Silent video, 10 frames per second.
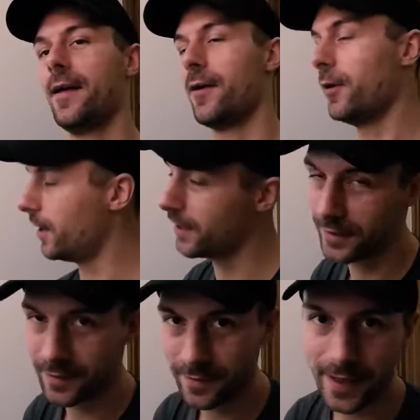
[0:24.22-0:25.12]
Whoa,
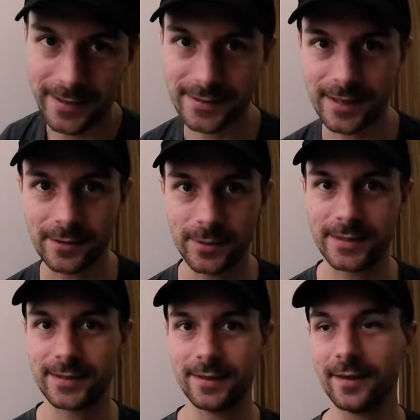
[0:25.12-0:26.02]
that is a tongue
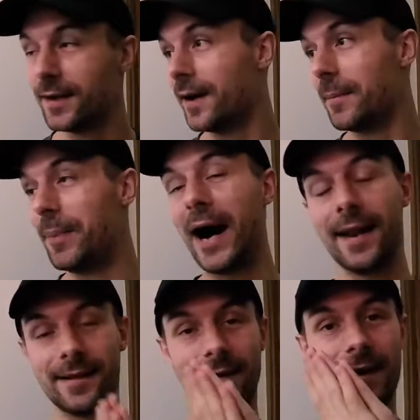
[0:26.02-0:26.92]
twister.
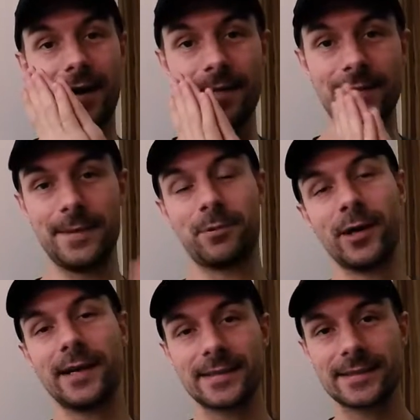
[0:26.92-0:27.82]
But the
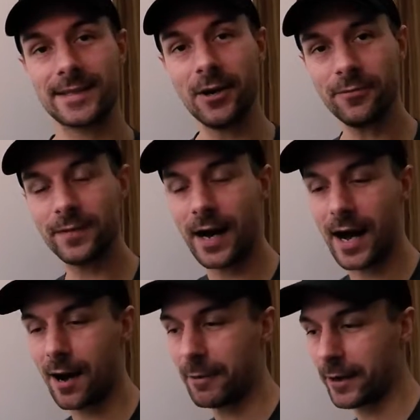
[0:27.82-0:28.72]
product itself,
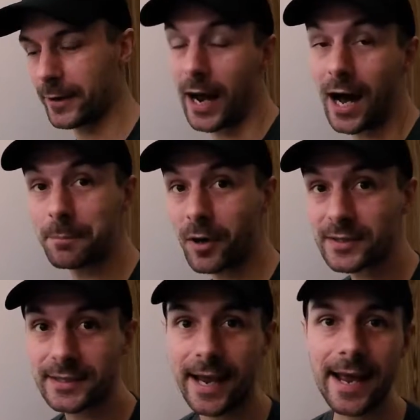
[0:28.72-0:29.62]
we're going to unbox
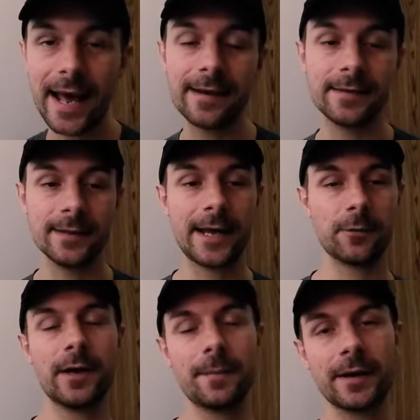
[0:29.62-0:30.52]
today, and later
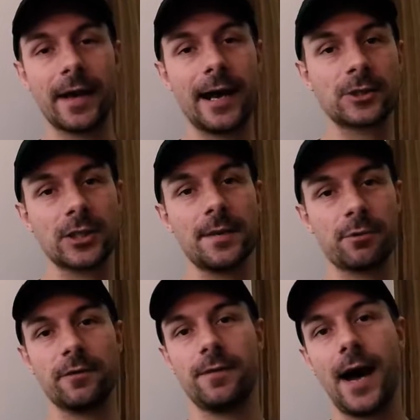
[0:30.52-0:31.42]
on I'm going to actually
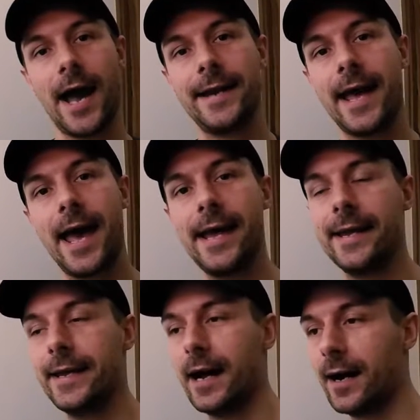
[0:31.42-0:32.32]
provide
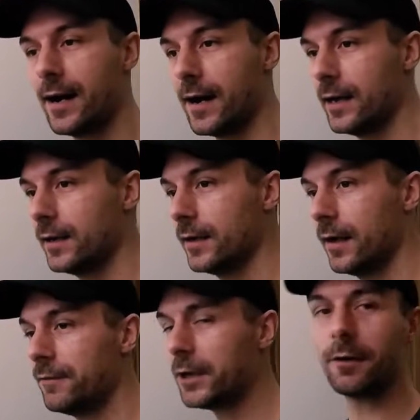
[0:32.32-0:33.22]
a
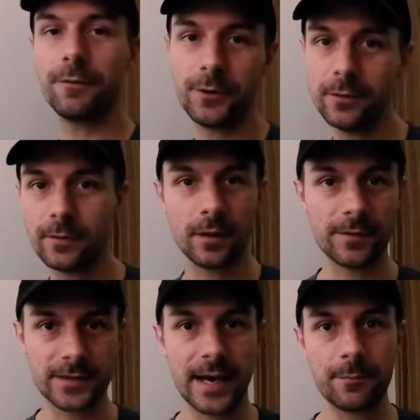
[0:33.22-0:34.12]
video review of
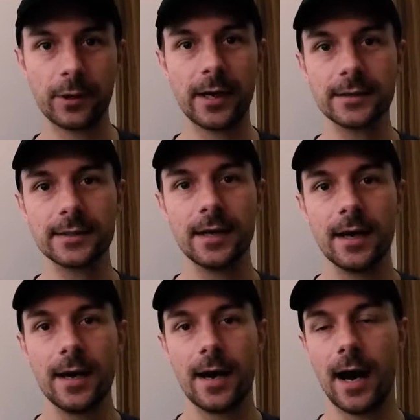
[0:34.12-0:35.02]
the same product.
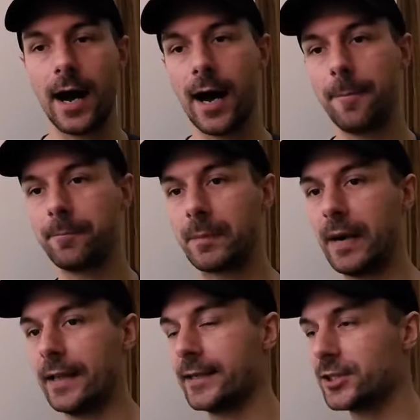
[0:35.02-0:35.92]

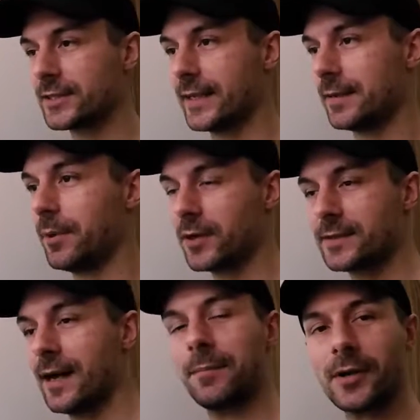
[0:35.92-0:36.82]
But let's just get the
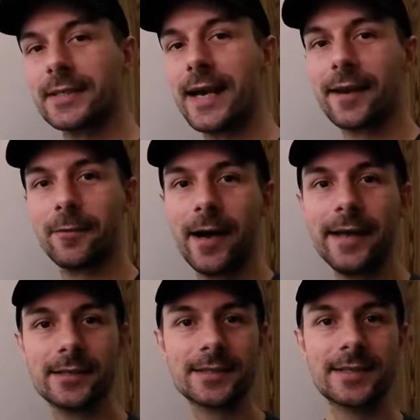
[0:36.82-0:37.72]
unboxing out of the way
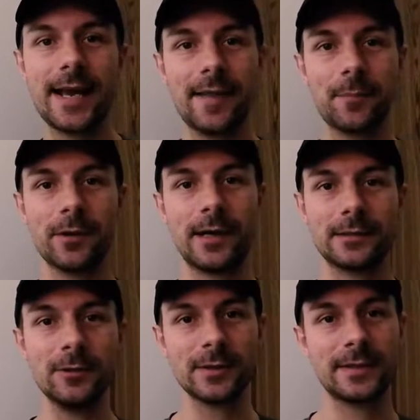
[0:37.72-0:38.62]
and just see how the
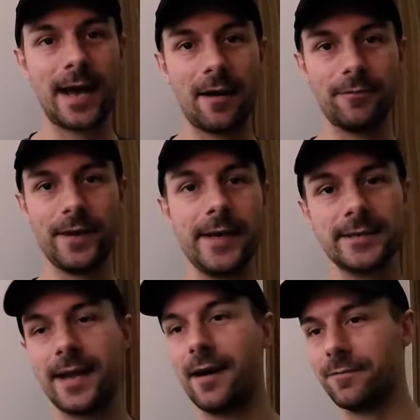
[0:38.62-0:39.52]
product looks and how it fares
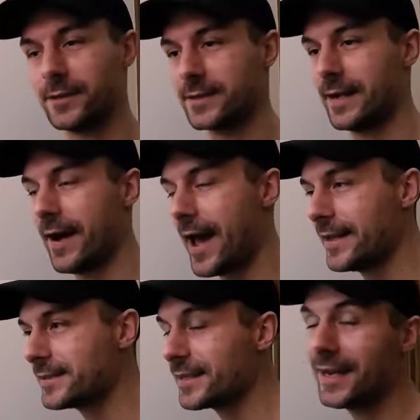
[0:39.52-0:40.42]
and how it feels in our
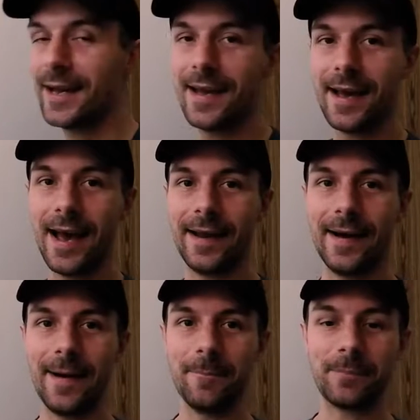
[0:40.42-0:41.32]
hands. And
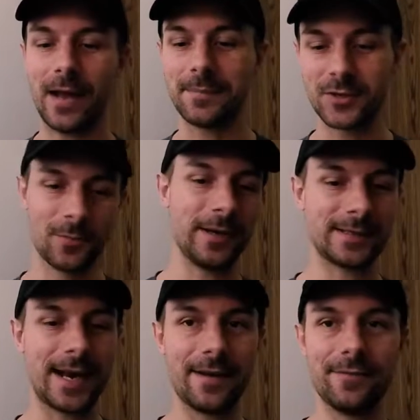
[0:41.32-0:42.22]
I'm super
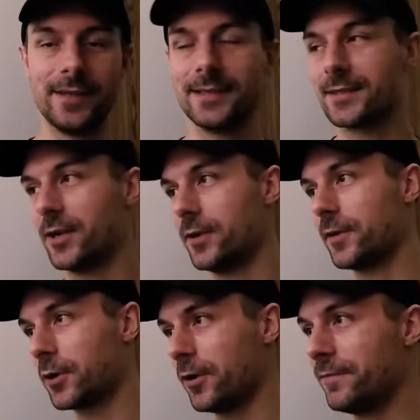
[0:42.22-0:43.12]
excited for this. So
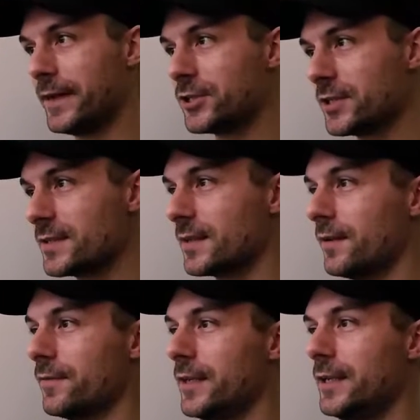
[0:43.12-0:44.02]
the core features
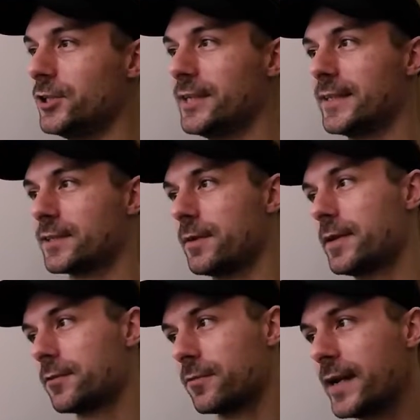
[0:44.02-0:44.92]
of the
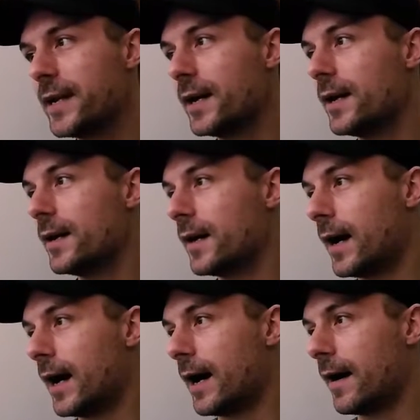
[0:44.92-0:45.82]
G633
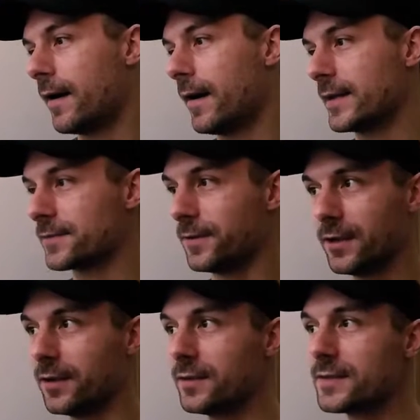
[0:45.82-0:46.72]
are as
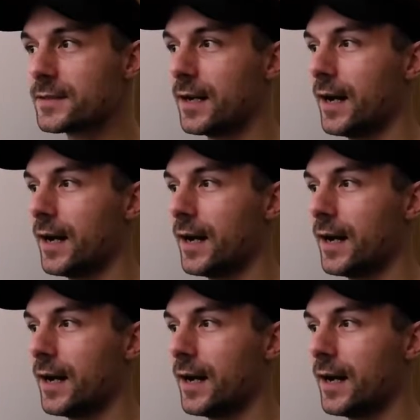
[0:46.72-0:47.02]
follows.